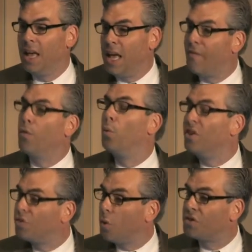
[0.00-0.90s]
if
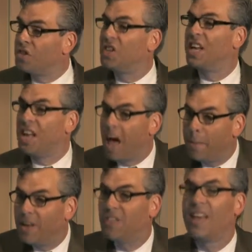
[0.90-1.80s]
resources had
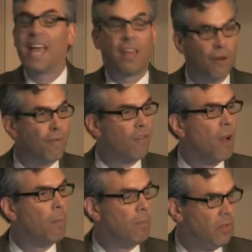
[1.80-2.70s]
not been taken
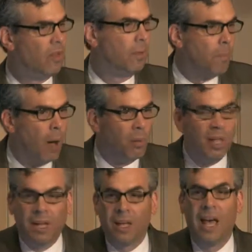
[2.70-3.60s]
from the
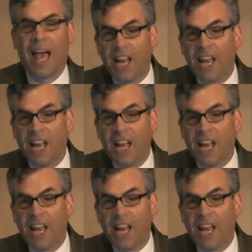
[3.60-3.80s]
public